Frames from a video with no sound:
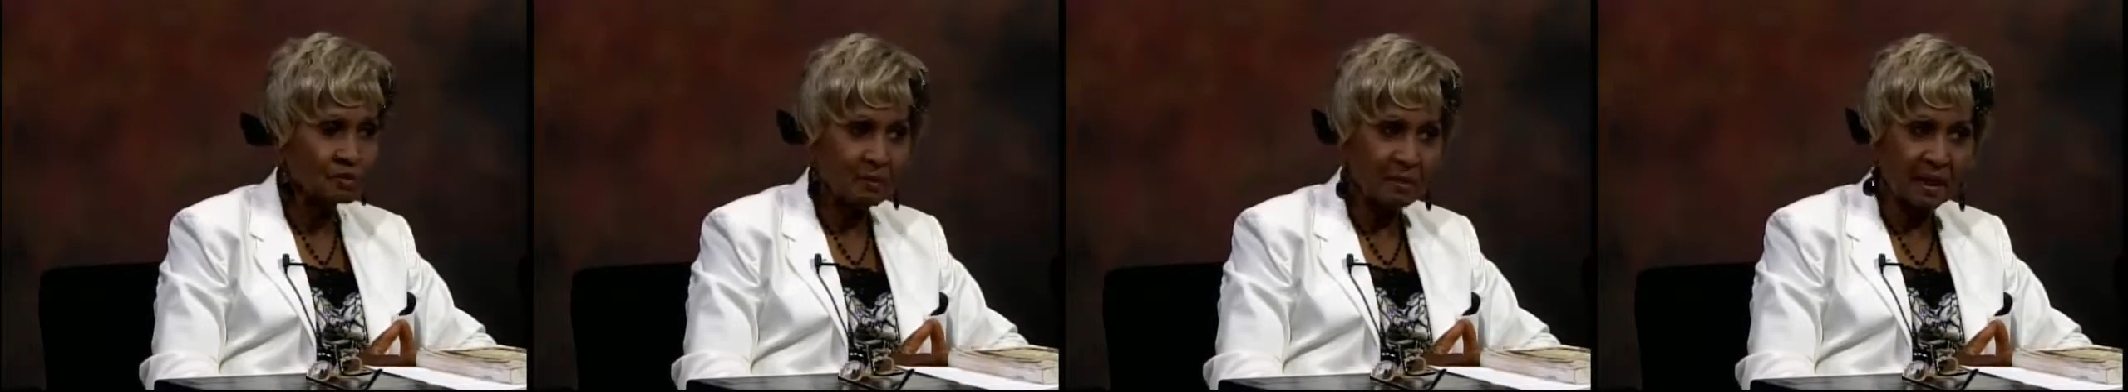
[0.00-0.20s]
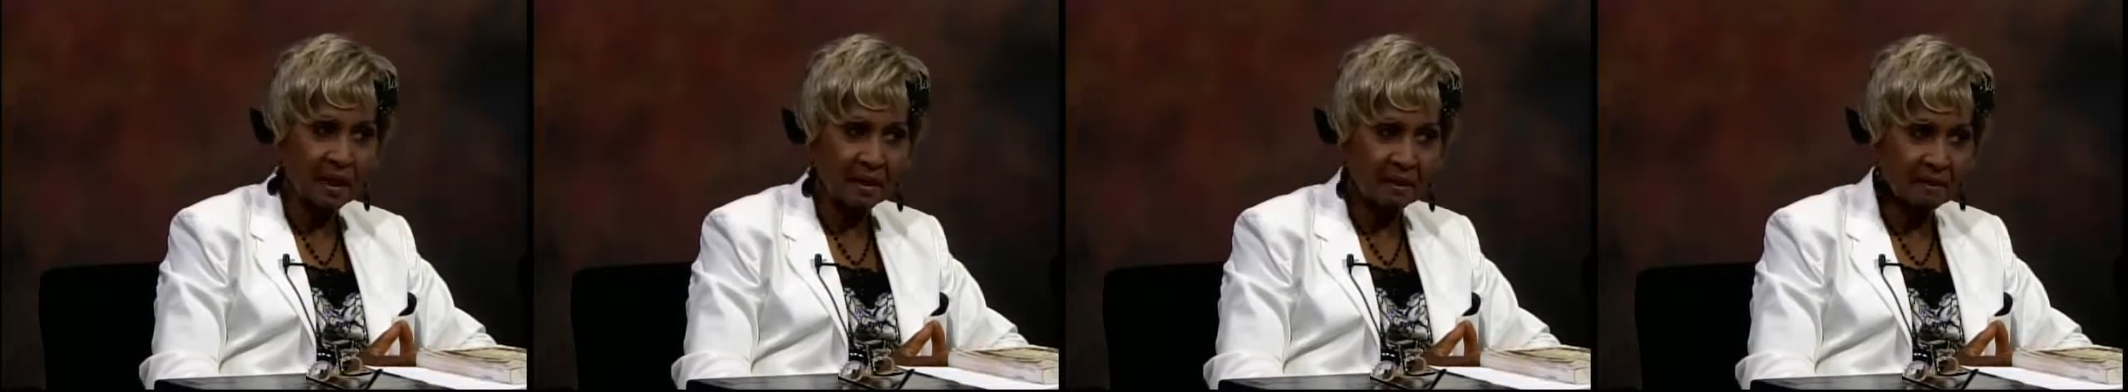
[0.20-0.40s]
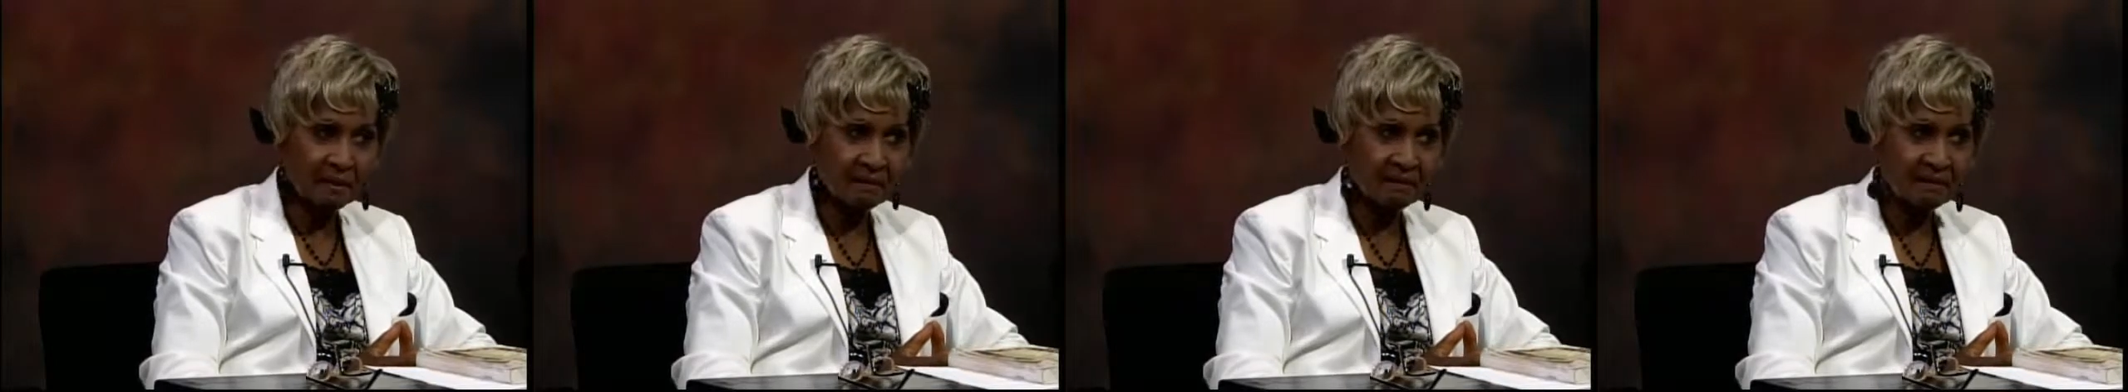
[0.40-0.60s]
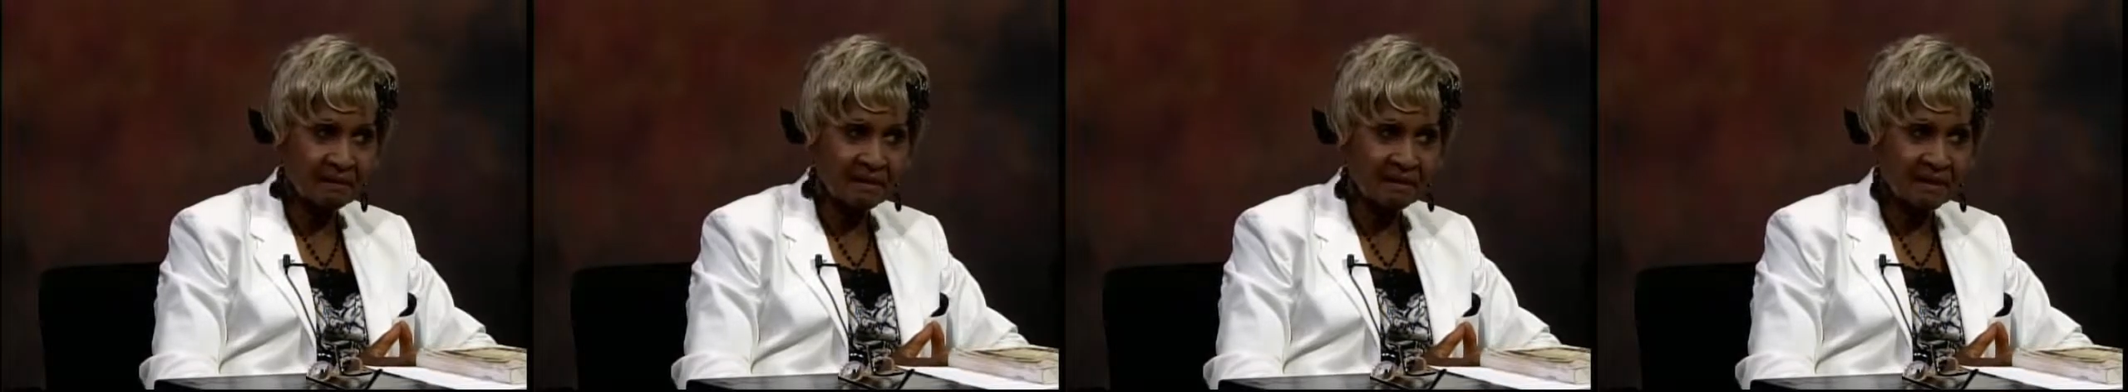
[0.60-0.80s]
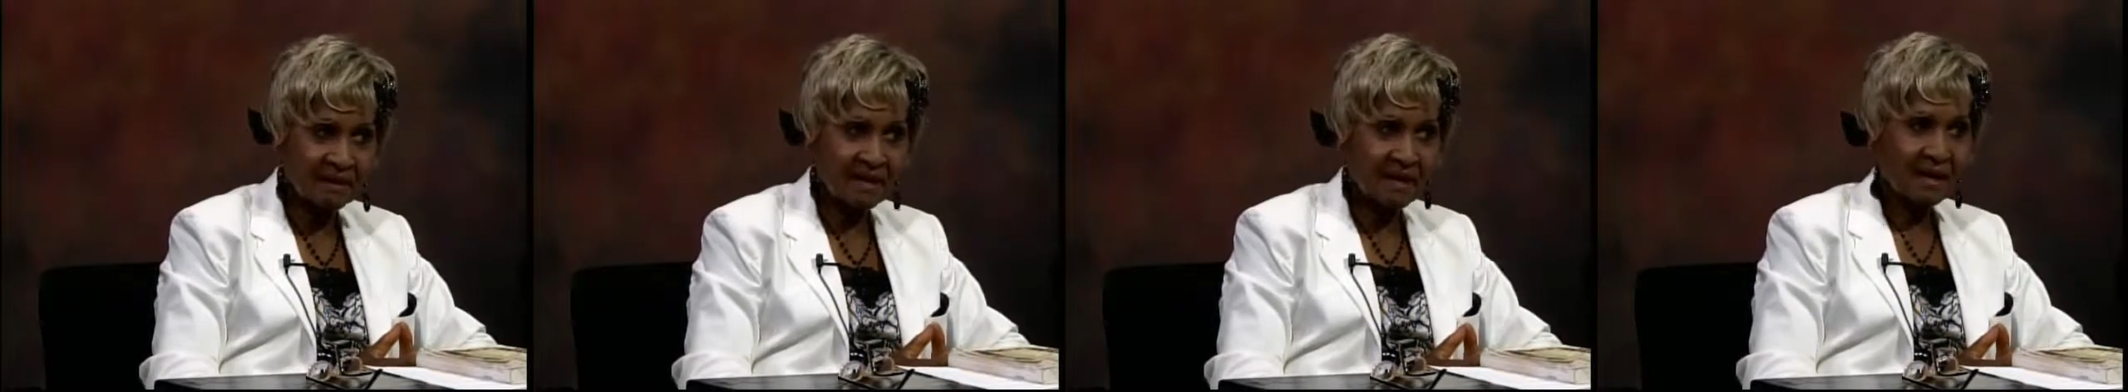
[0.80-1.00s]
better,
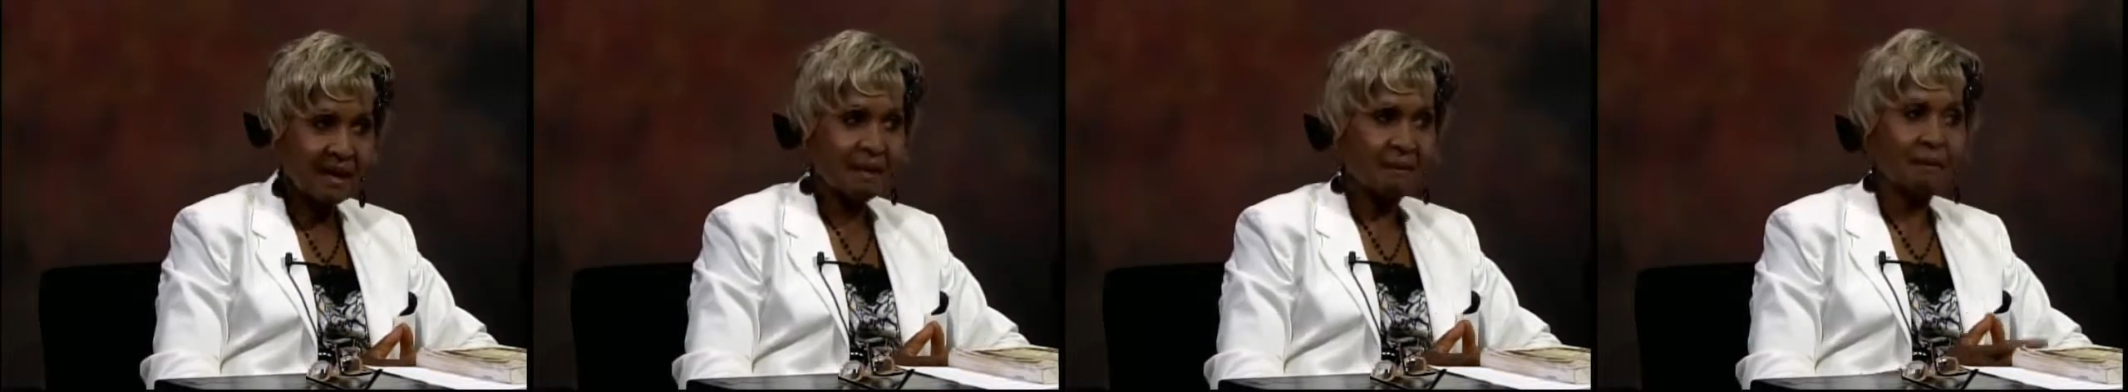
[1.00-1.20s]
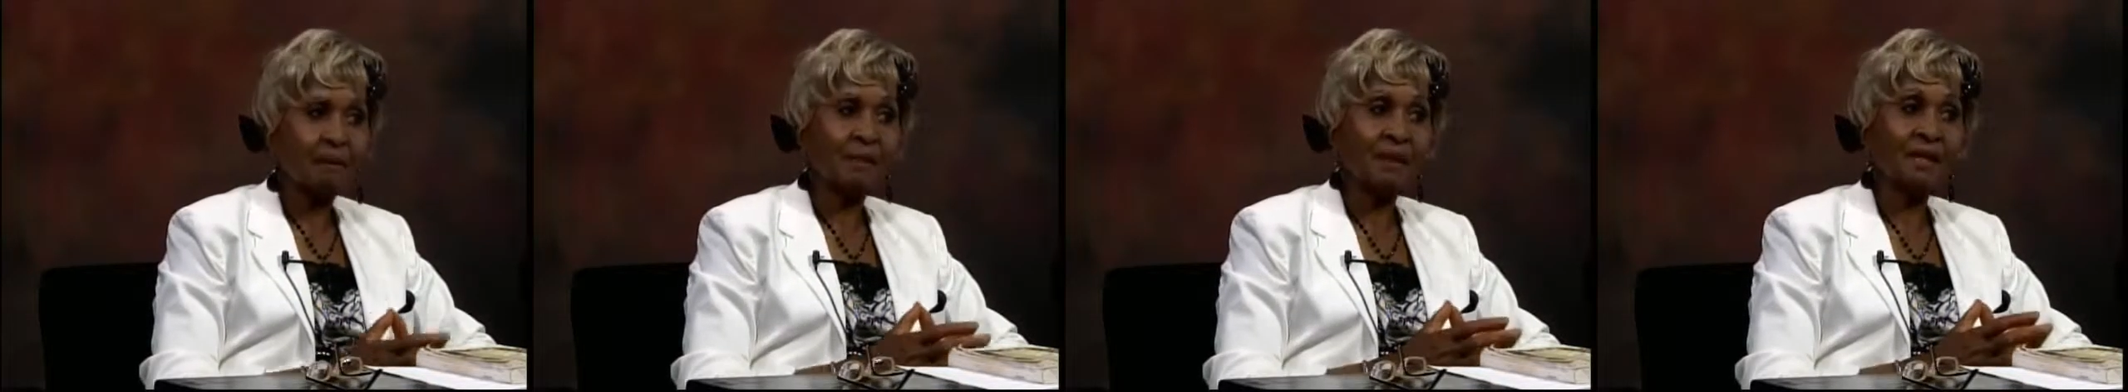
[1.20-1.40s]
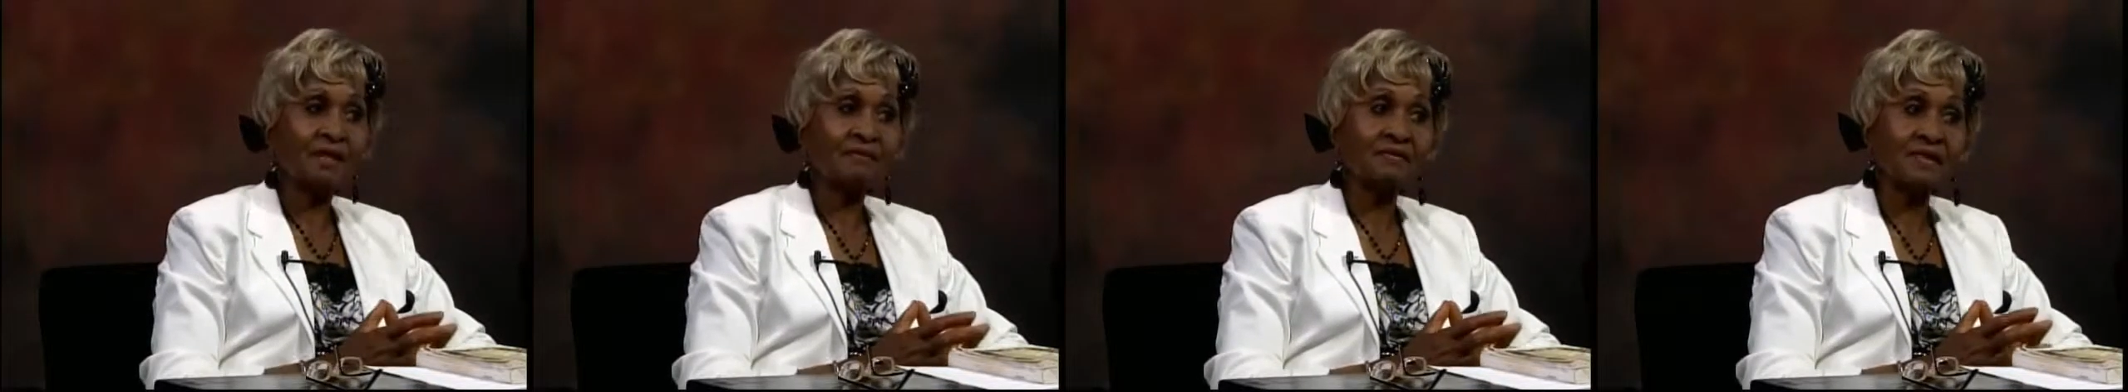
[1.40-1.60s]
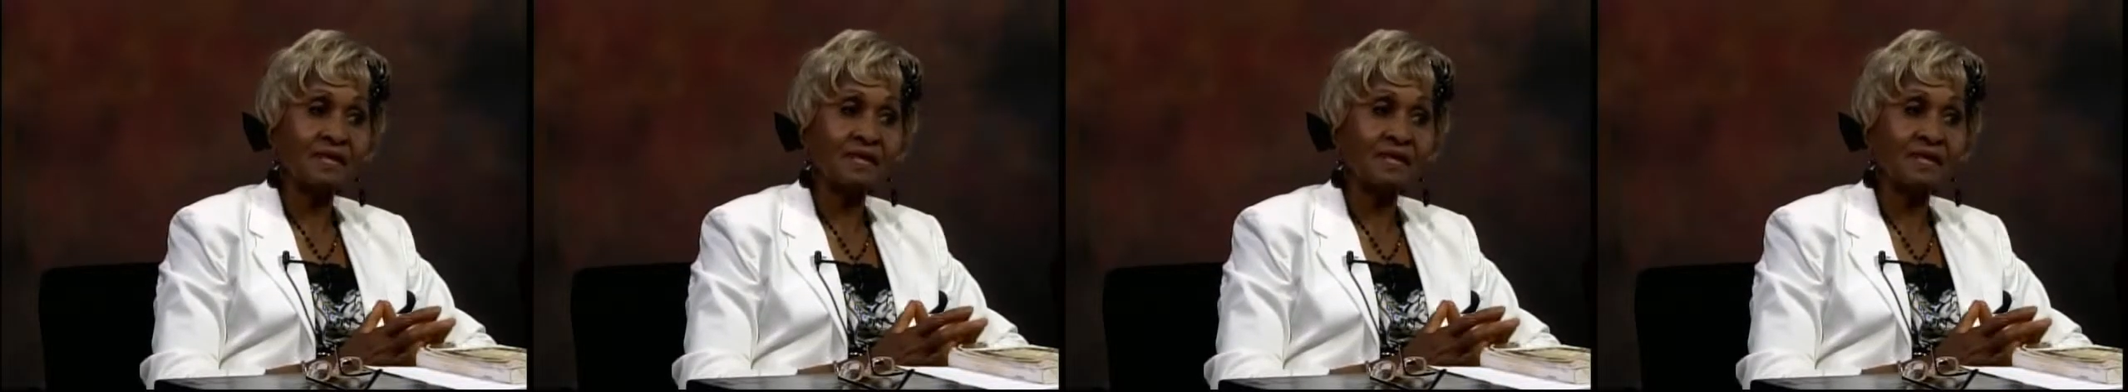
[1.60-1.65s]
but